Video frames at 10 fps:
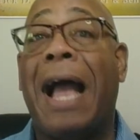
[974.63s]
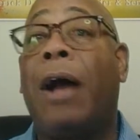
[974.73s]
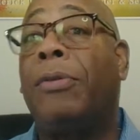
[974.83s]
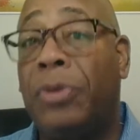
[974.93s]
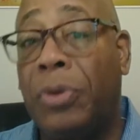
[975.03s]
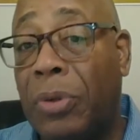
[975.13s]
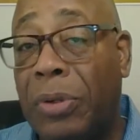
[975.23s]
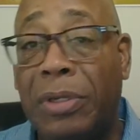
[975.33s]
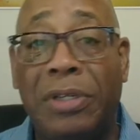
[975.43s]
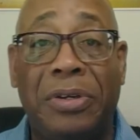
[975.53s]

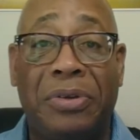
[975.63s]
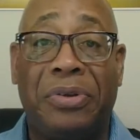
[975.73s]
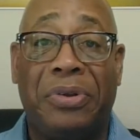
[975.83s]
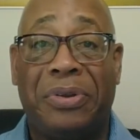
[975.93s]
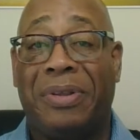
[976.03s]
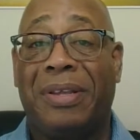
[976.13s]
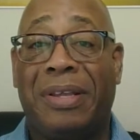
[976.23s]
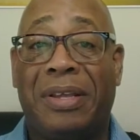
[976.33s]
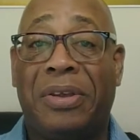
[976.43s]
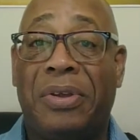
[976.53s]
Outdoors,
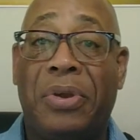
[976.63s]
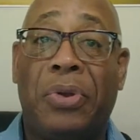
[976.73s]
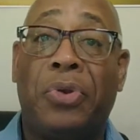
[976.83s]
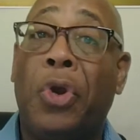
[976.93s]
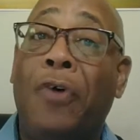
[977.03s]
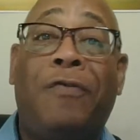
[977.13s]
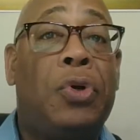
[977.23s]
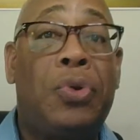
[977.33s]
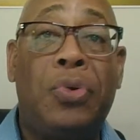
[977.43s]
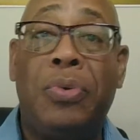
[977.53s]
no
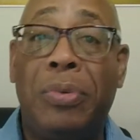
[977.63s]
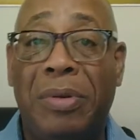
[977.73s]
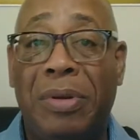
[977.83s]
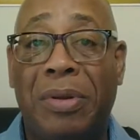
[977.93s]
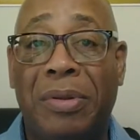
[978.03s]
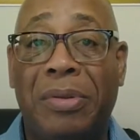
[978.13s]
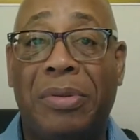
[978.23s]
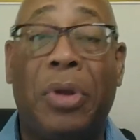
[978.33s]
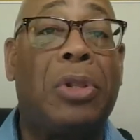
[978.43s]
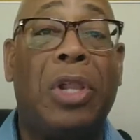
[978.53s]
food,
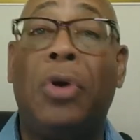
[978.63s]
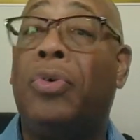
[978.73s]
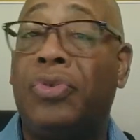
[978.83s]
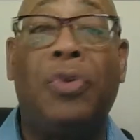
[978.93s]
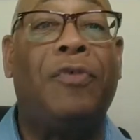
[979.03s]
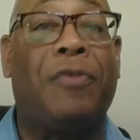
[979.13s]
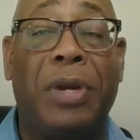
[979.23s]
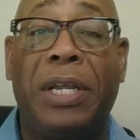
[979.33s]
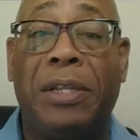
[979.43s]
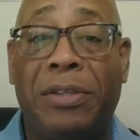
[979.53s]
no clothes, no
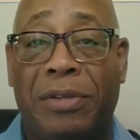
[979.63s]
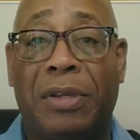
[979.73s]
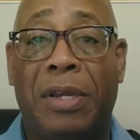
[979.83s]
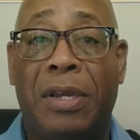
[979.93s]
friends,